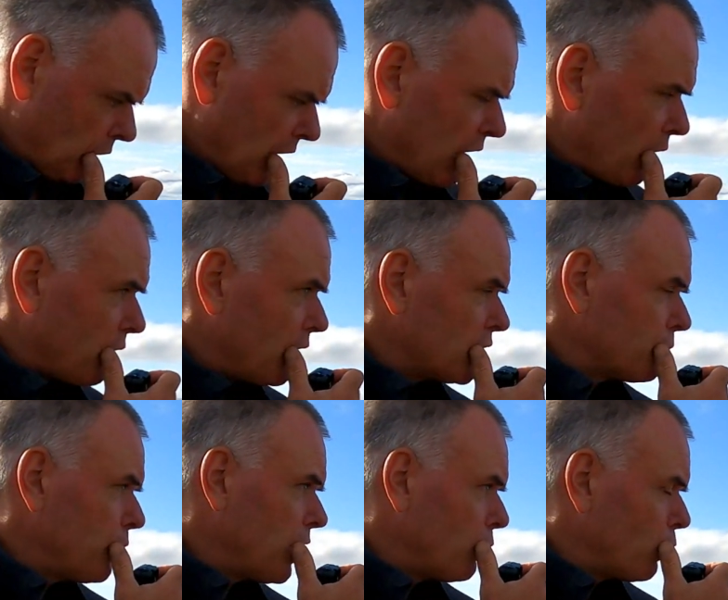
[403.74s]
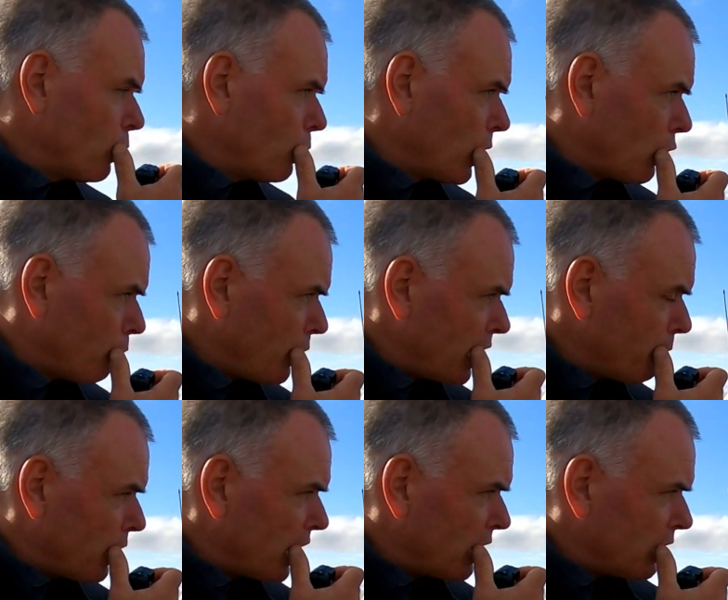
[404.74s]
Yeah, thanks man. Well,
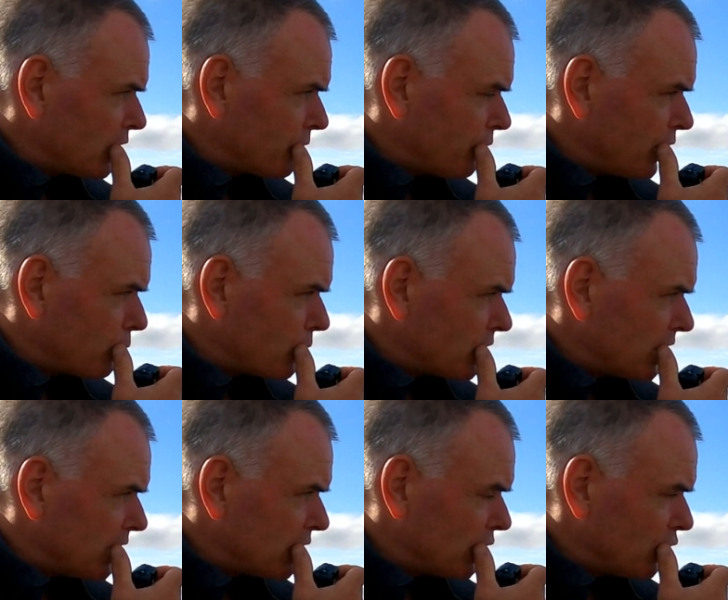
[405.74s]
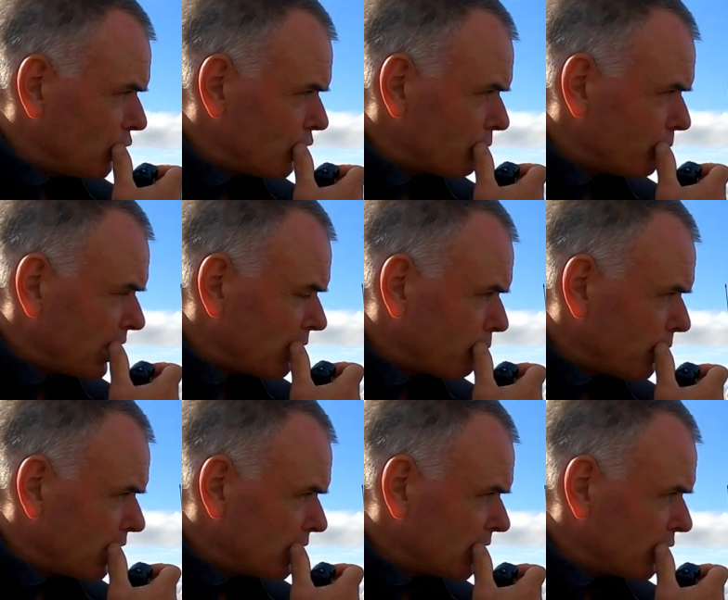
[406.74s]
bye-bye. This frequency is in use. Mike,
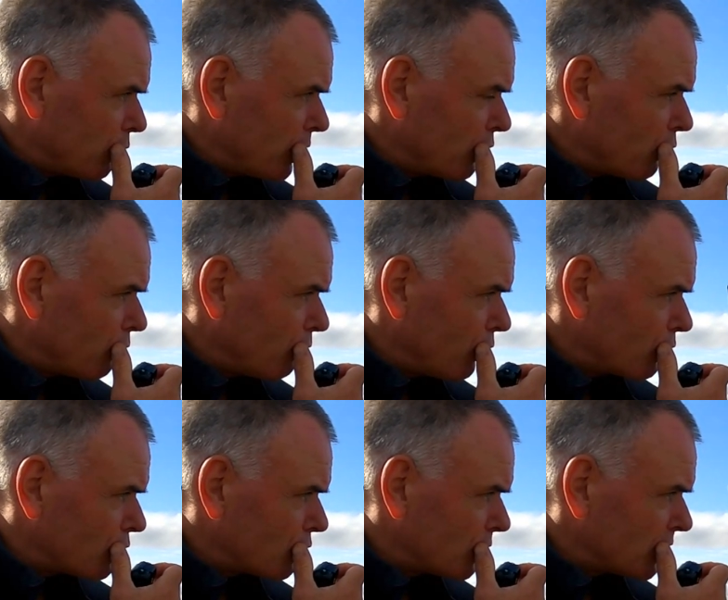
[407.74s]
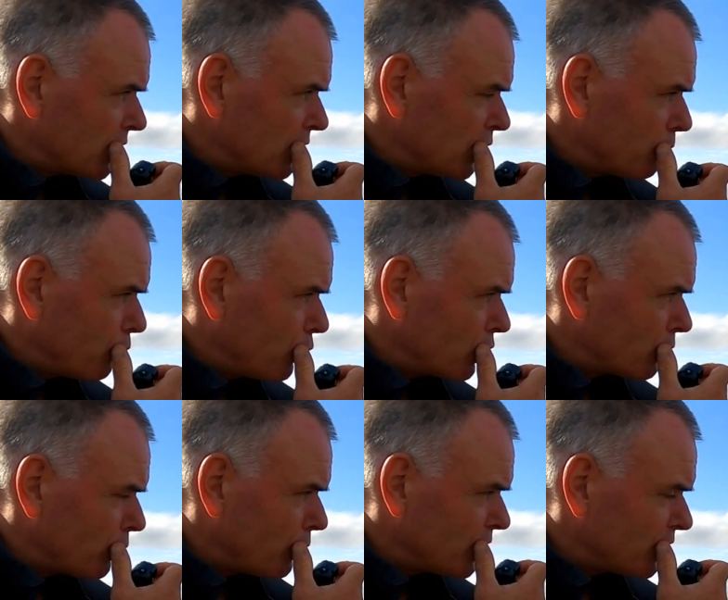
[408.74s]
Mike, Zero Echo Foxtrot, India Portable.